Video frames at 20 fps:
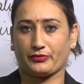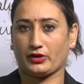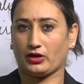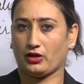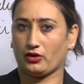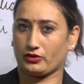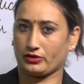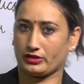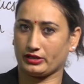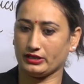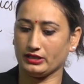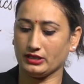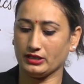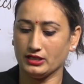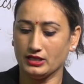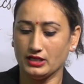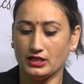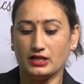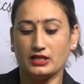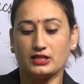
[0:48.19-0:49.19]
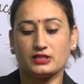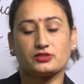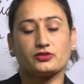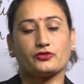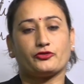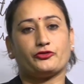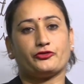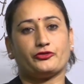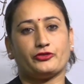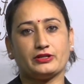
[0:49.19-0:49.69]
Okay? So,
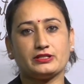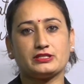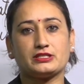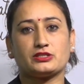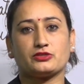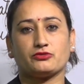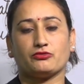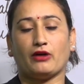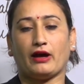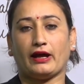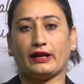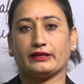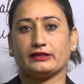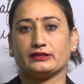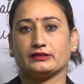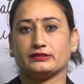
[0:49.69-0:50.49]
first one.